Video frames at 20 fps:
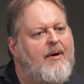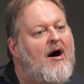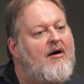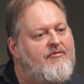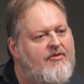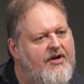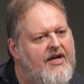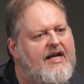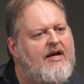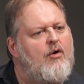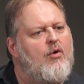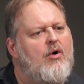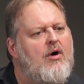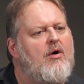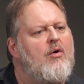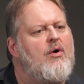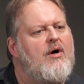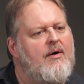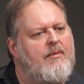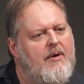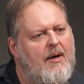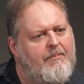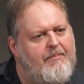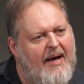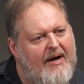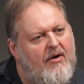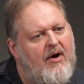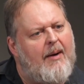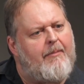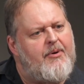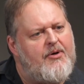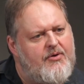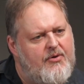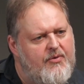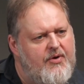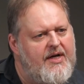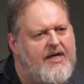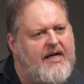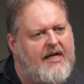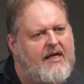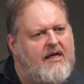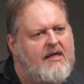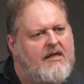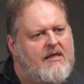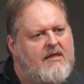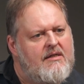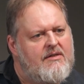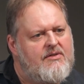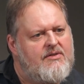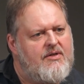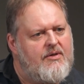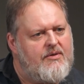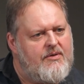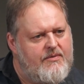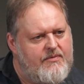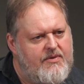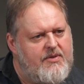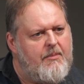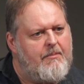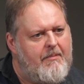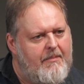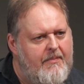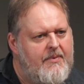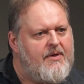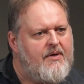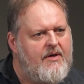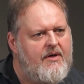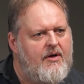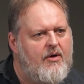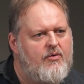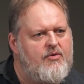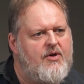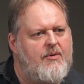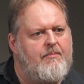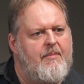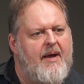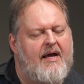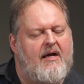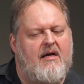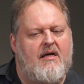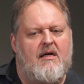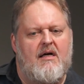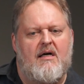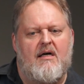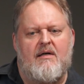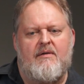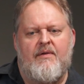poverty or a better opportunity to make